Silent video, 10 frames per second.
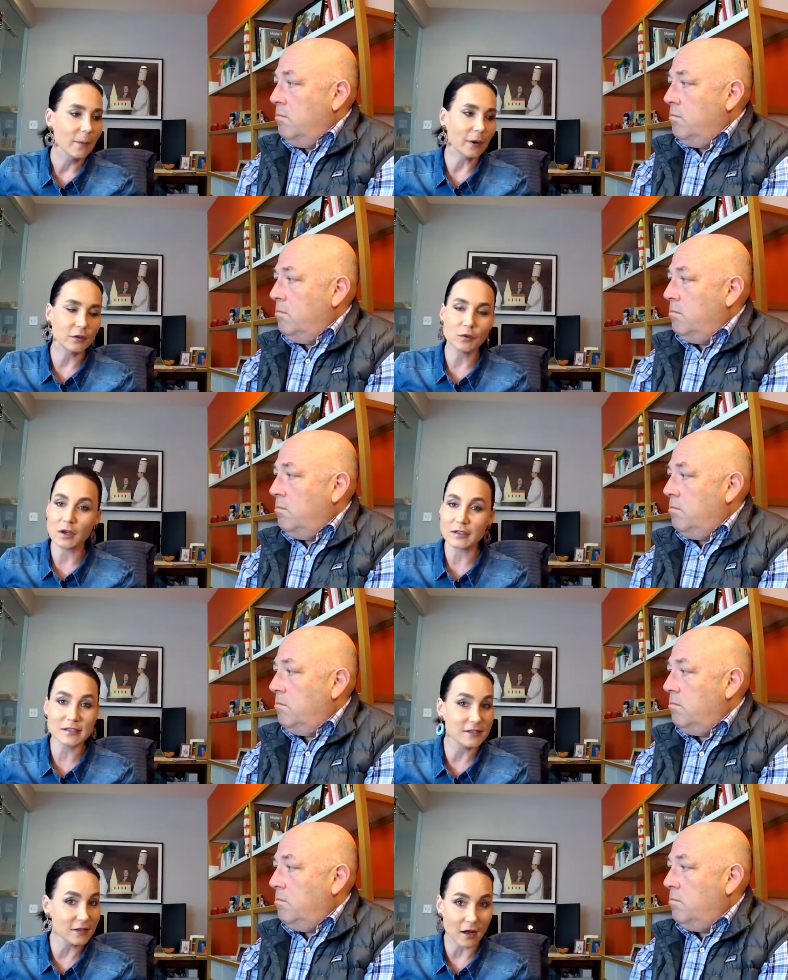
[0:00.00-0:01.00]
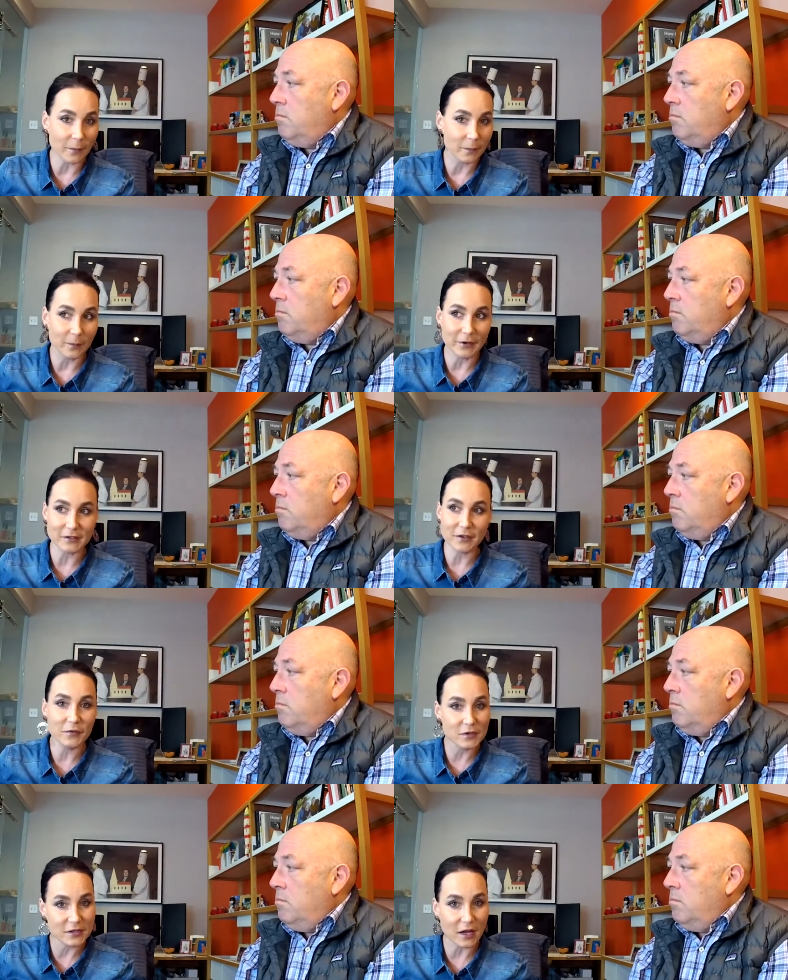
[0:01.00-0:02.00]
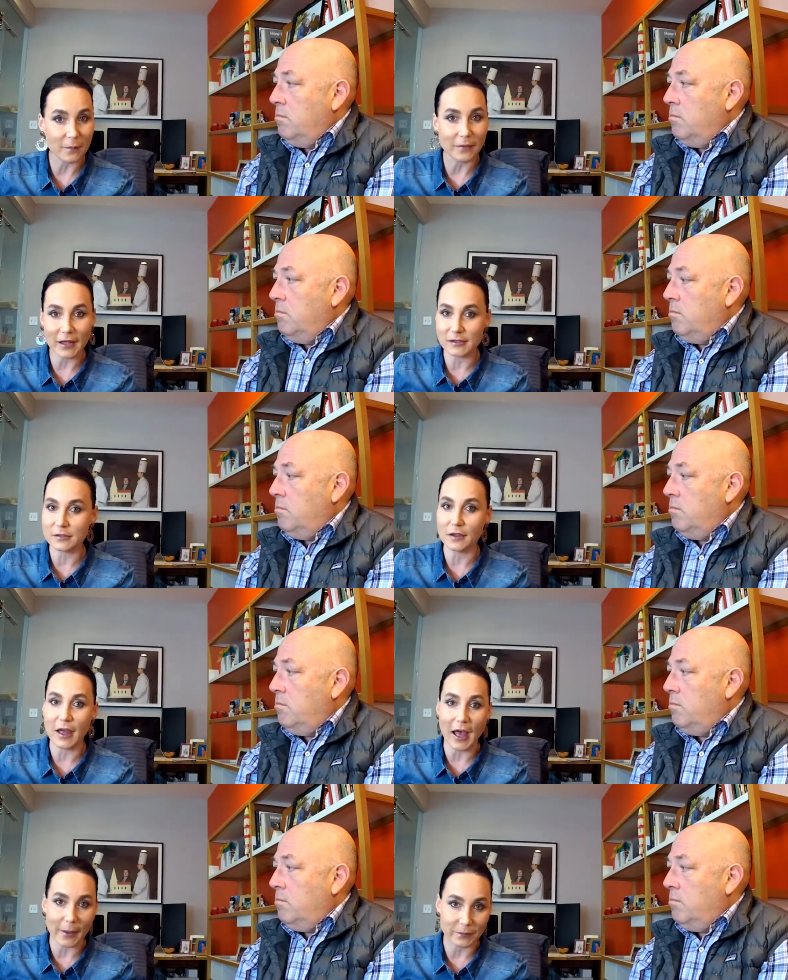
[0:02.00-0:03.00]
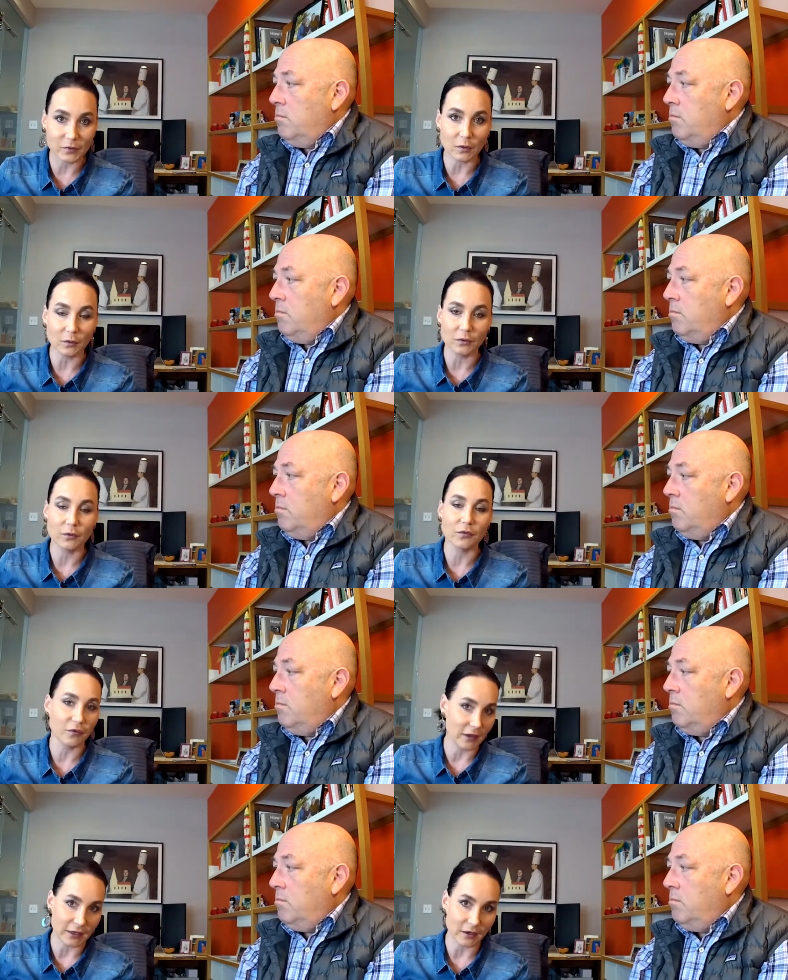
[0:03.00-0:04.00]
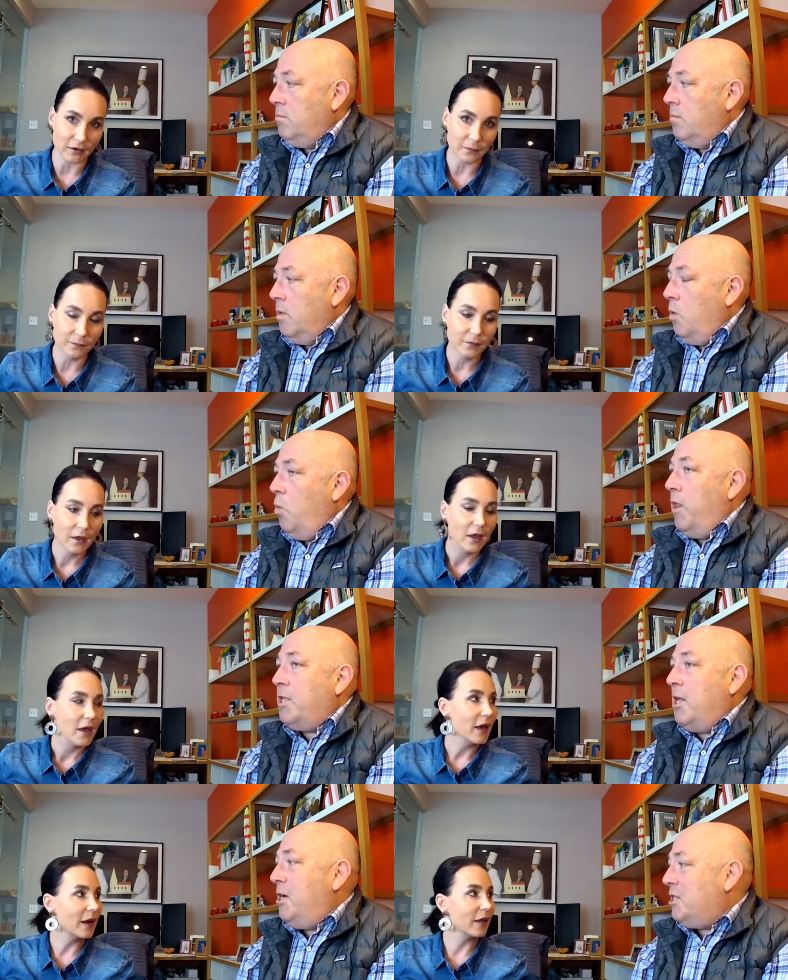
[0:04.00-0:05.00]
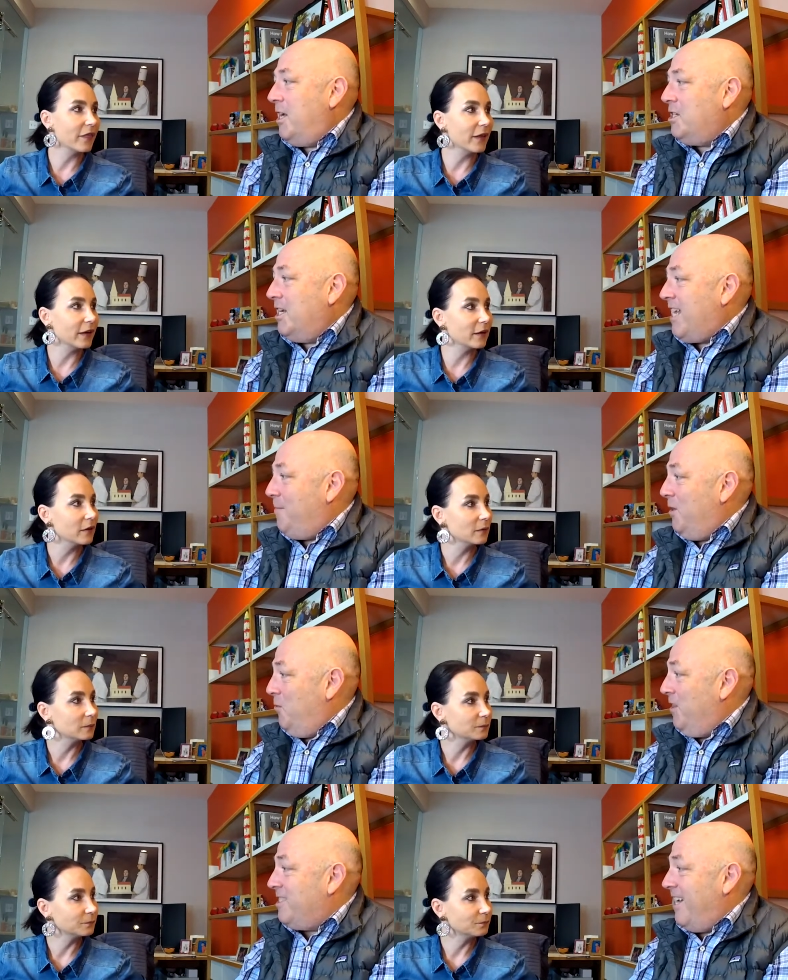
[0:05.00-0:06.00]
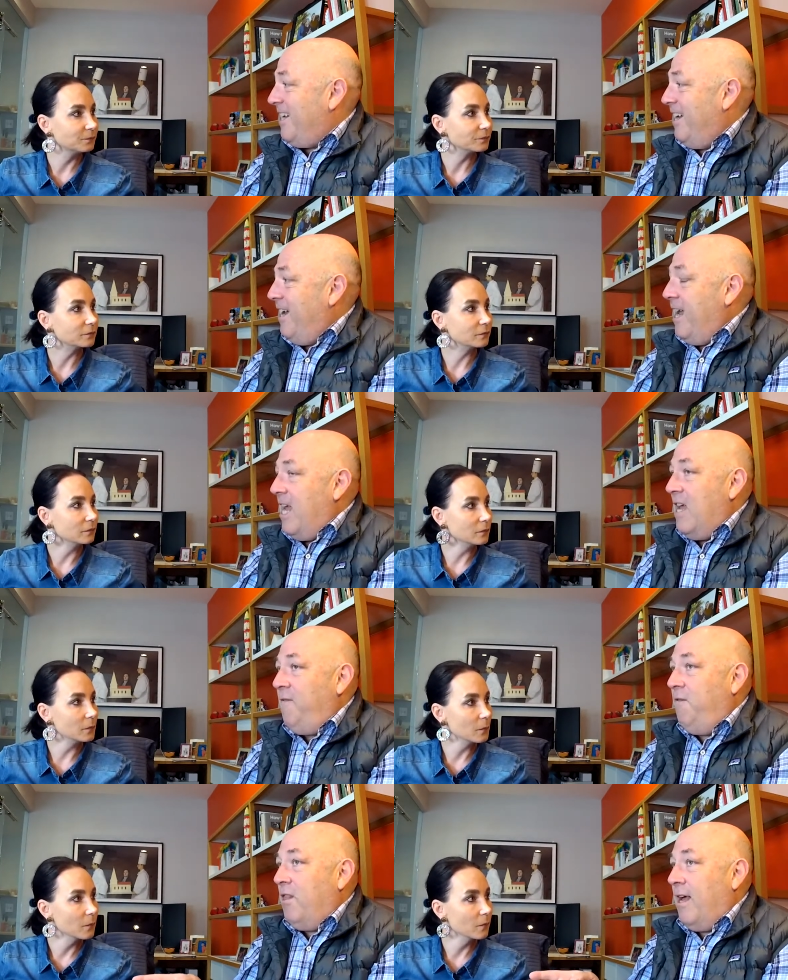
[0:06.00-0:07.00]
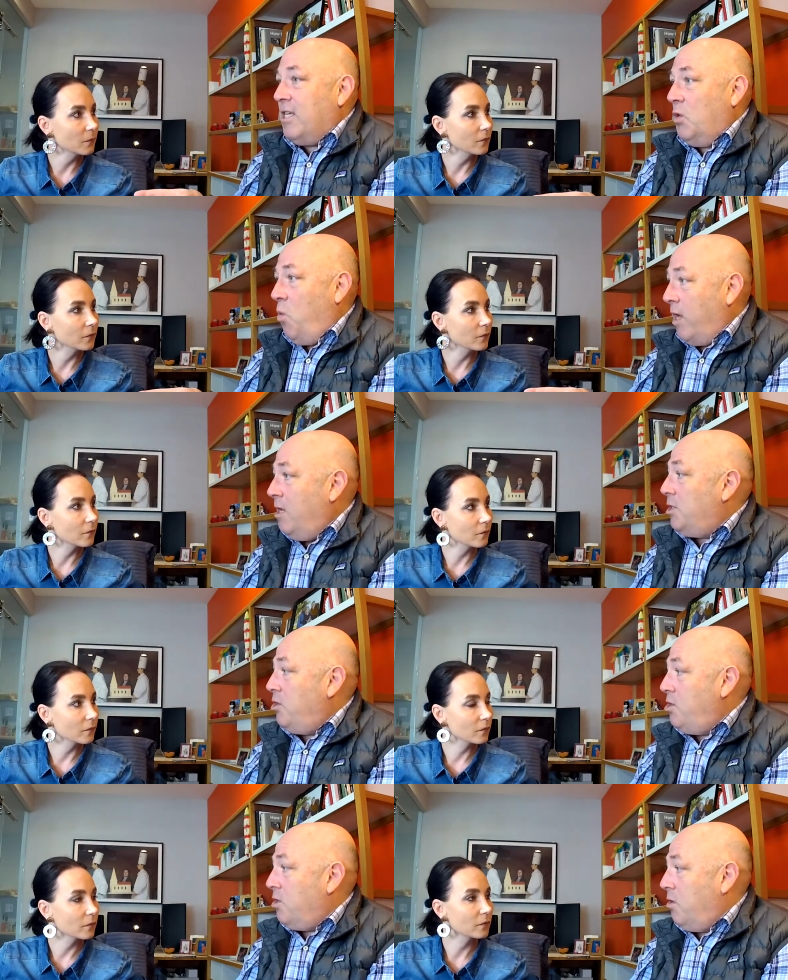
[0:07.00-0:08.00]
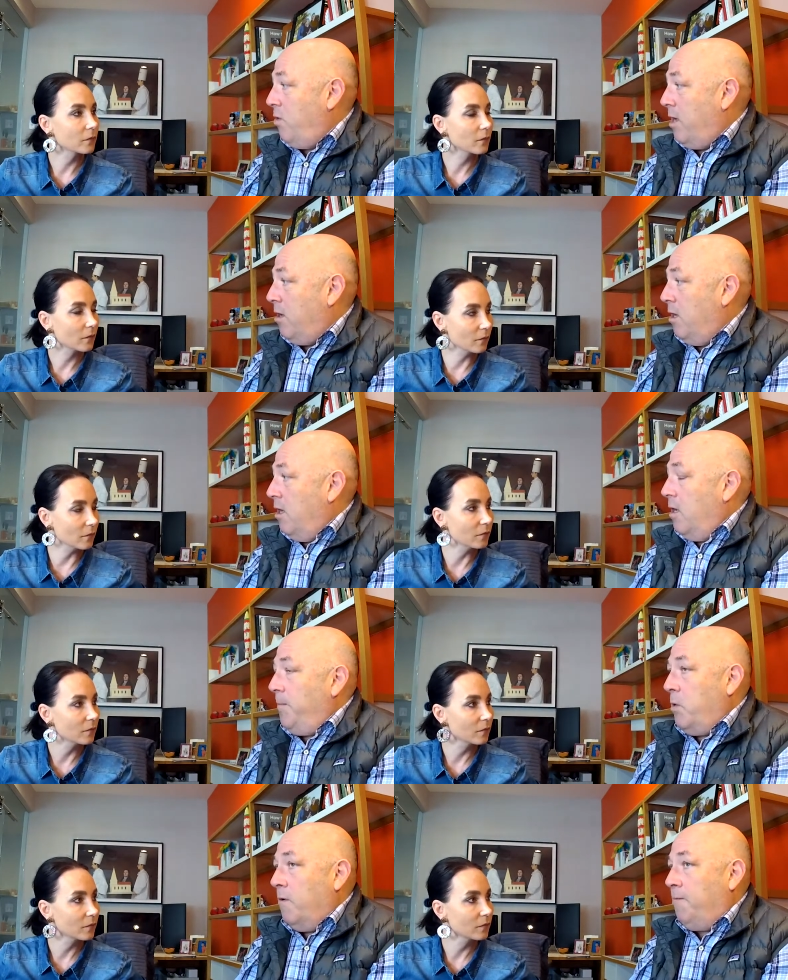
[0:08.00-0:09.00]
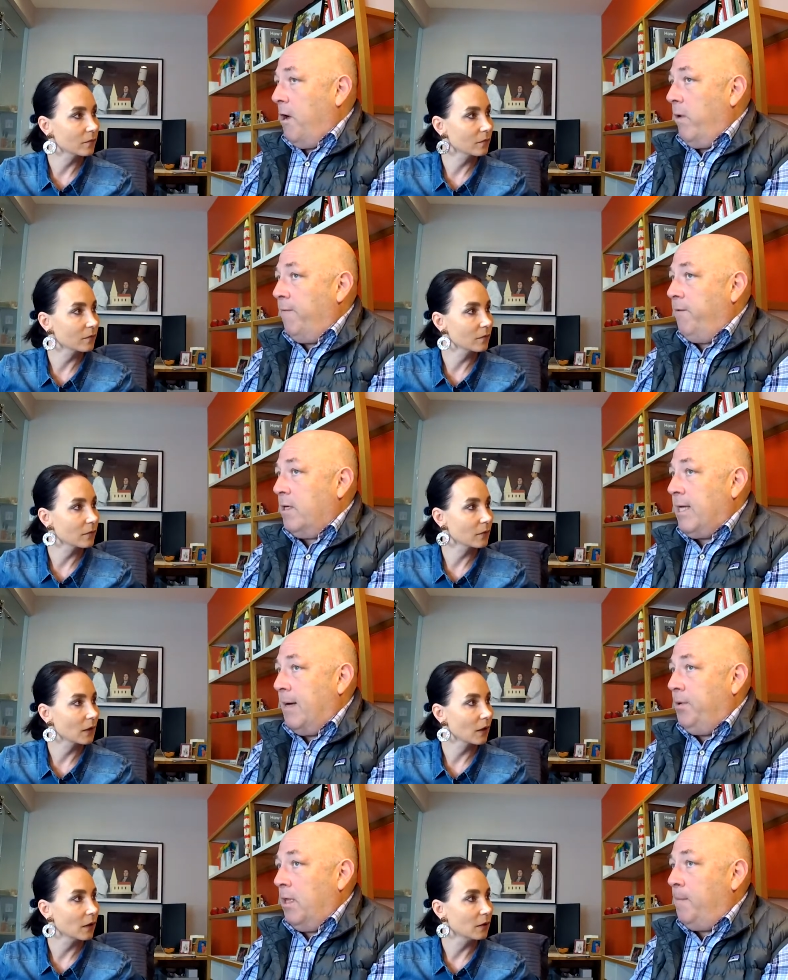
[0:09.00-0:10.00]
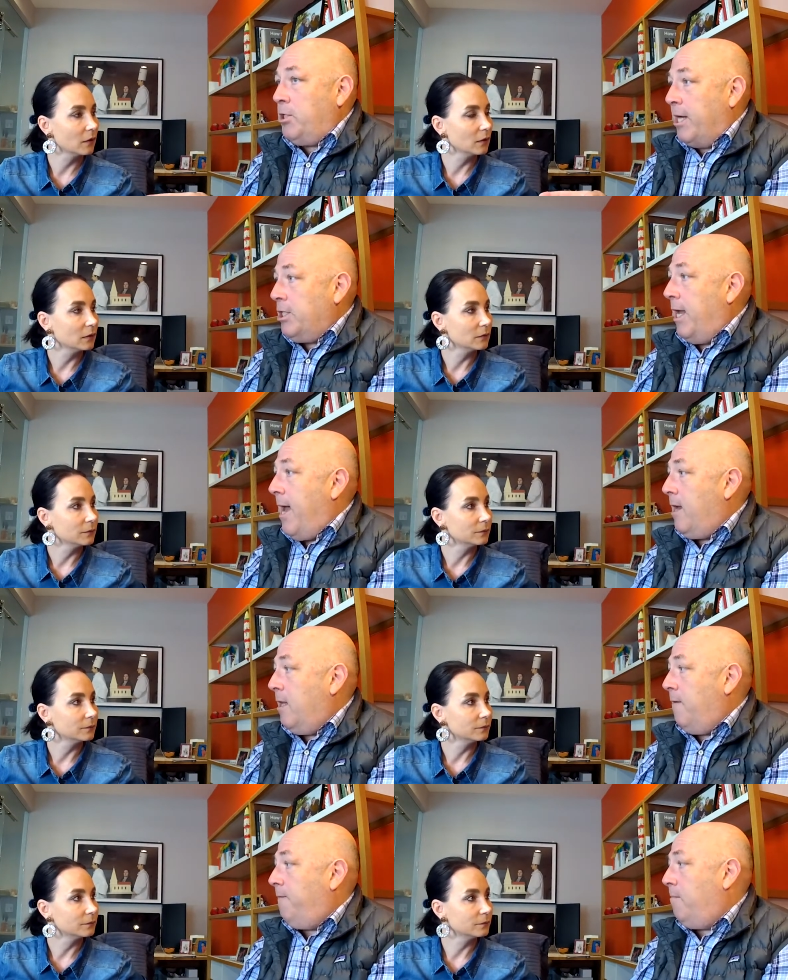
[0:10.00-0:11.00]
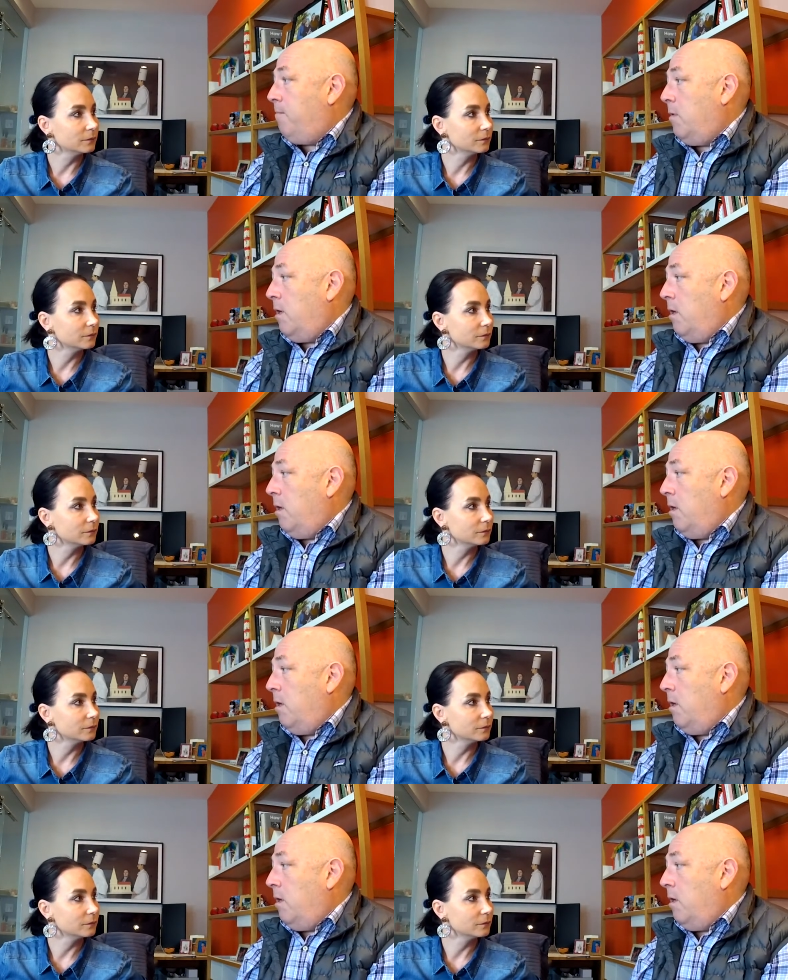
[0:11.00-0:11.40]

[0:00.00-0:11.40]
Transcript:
Speaker 1: but you not stop because if you stop that's the absolute failure well look, look here's, here's an example
Speaker 2: in real estate if for the last 20 years of your career mm. you were following for example objection handling from